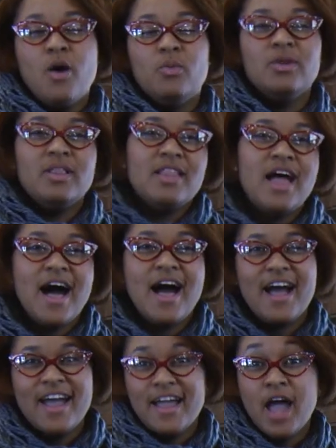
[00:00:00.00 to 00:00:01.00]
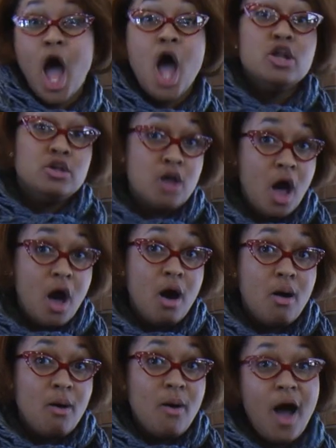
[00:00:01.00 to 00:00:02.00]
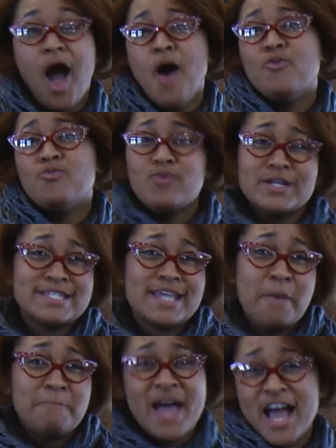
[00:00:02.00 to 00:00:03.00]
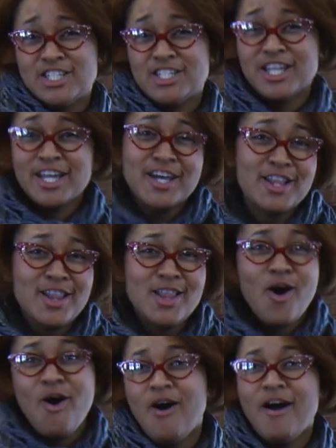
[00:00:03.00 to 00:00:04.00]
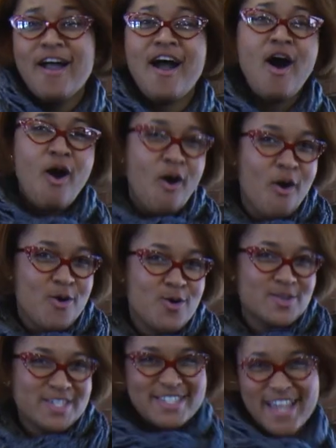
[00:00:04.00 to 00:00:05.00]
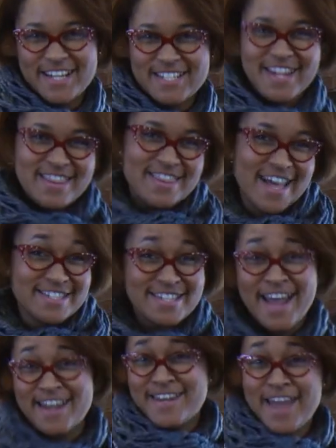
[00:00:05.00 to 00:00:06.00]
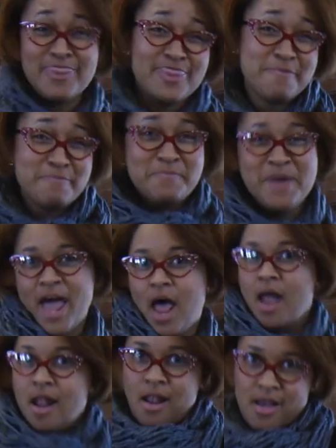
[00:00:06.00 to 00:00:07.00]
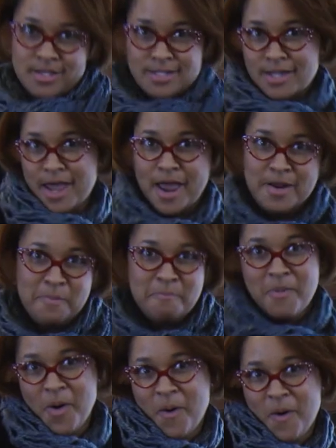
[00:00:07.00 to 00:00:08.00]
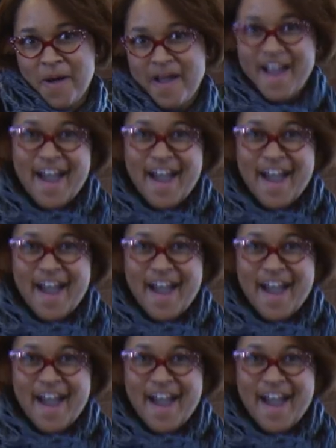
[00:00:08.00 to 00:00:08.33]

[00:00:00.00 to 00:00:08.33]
Well, I know what's got passion galore whole section that's got nothing but lust and more.